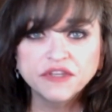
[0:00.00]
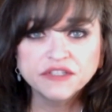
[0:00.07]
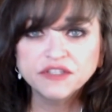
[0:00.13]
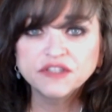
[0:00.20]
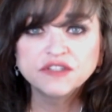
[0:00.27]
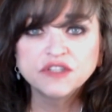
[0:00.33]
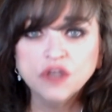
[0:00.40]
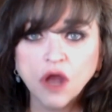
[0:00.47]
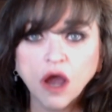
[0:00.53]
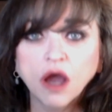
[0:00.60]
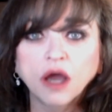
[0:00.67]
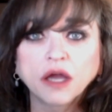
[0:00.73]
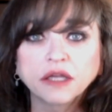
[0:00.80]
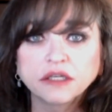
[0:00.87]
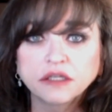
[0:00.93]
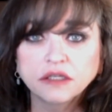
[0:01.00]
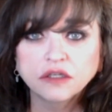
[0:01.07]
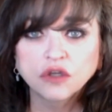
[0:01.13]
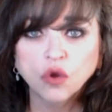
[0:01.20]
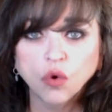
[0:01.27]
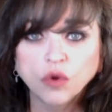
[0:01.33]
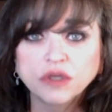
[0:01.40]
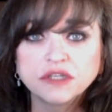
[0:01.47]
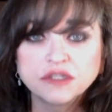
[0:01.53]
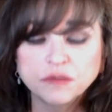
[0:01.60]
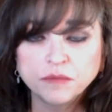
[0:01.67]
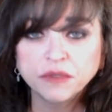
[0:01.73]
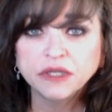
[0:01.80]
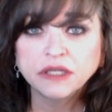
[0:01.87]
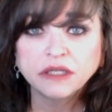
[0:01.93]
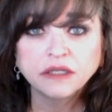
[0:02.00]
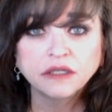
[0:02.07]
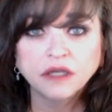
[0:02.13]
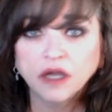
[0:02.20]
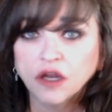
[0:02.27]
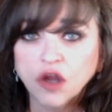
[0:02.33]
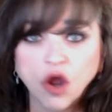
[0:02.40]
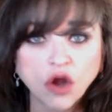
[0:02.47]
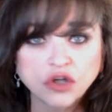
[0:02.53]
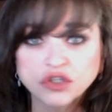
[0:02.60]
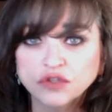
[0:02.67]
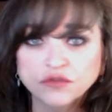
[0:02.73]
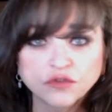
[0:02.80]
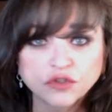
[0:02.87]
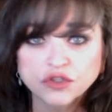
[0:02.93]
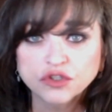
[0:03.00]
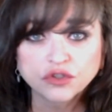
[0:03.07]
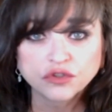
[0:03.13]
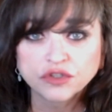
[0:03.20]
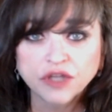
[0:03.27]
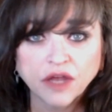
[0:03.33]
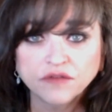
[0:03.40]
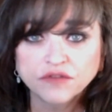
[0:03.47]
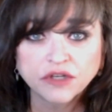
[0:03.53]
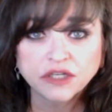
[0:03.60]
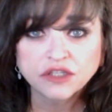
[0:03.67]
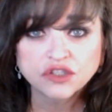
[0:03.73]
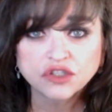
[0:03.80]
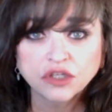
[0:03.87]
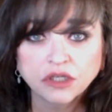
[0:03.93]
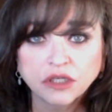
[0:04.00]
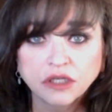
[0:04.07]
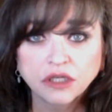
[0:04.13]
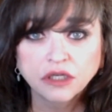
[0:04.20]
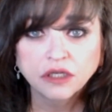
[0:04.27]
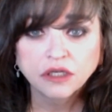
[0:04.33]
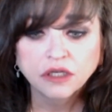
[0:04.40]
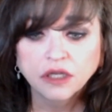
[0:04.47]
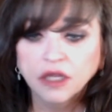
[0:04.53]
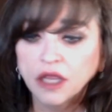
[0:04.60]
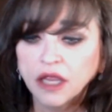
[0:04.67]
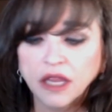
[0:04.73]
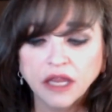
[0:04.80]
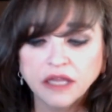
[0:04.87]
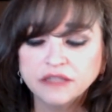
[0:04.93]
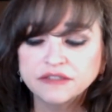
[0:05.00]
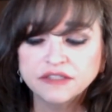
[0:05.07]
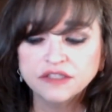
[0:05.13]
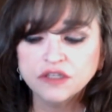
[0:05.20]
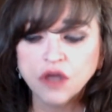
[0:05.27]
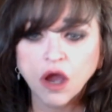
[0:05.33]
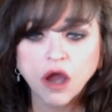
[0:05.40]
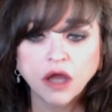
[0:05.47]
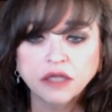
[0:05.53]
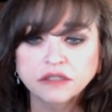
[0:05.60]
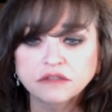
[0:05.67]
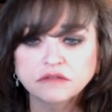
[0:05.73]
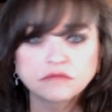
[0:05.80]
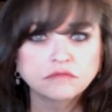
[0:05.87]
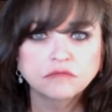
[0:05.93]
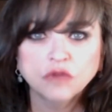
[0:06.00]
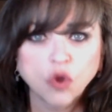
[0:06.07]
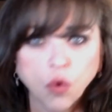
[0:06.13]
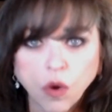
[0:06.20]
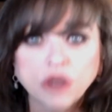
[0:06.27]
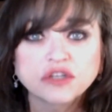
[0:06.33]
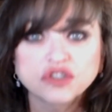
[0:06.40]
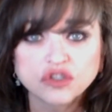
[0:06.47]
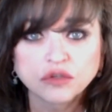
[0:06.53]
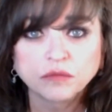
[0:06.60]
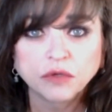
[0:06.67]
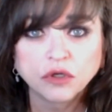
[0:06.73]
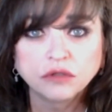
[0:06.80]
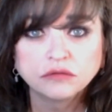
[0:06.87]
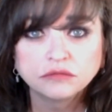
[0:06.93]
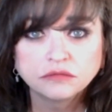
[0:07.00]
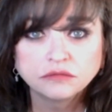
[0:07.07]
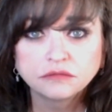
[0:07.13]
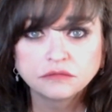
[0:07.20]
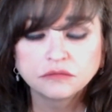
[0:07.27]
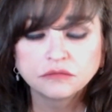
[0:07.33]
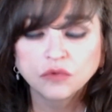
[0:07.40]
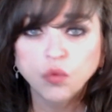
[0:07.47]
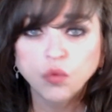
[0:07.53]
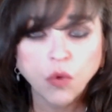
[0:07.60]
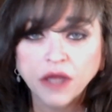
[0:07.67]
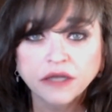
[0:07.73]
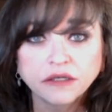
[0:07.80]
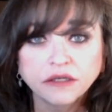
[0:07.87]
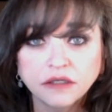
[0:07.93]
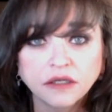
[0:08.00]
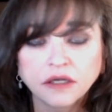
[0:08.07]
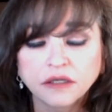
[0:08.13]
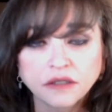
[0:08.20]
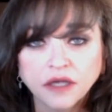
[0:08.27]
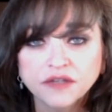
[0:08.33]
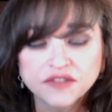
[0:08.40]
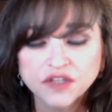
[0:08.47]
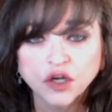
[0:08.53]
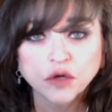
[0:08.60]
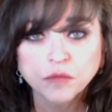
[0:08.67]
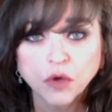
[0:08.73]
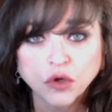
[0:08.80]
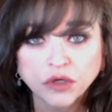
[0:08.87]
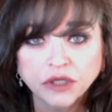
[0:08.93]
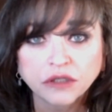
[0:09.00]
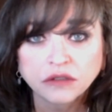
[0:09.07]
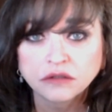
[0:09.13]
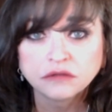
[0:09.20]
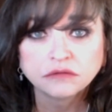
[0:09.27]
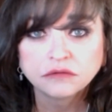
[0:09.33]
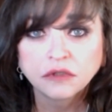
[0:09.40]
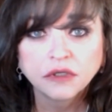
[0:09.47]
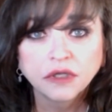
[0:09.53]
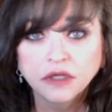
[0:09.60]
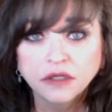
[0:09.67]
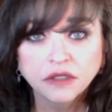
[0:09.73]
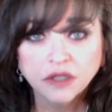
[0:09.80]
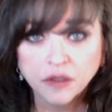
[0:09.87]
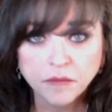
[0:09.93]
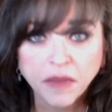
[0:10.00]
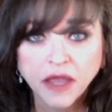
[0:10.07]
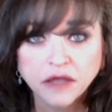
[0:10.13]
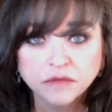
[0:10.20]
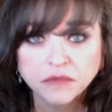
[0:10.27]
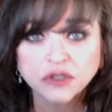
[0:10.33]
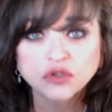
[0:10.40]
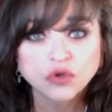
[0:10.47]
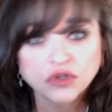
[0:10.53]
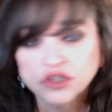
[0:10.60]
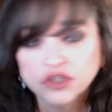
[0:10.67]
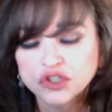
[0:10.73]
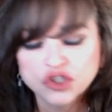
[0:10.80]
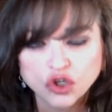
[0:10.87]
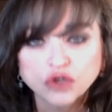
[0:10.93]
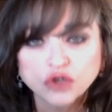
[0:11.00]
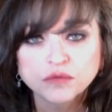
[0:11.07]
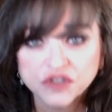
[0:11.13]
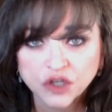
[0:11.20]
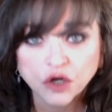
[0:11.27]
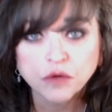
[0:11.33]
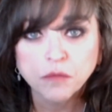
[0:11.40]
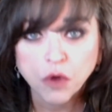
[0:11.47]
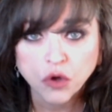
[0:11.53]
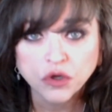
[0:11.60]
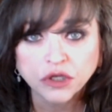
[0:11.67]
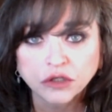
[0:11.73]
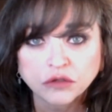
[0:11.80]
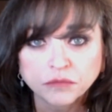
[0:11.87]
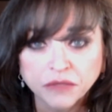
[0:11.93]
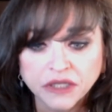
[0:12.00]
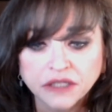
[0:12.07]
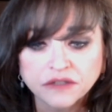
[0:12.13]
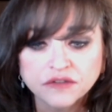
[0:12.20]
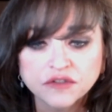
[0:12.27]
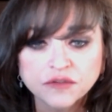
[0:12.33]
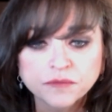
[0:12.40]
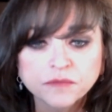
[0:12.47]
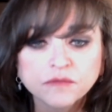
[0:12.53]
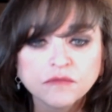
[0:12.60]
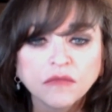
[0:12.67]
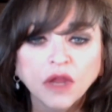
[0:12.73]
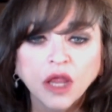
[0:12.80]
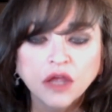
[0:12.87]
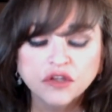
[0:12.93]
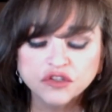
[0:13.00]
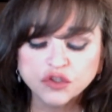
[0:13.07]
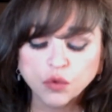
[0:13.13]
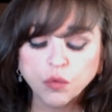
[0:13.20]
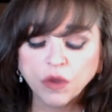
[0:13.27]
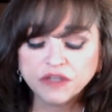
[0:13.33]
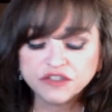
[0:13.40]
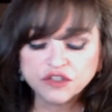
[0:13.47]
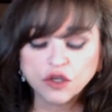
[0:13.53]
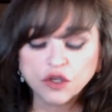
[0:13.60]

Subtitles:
is not going to be a controversial definition. It's not questionable what a ceremonial commandment or the term ceremonial means. So what's a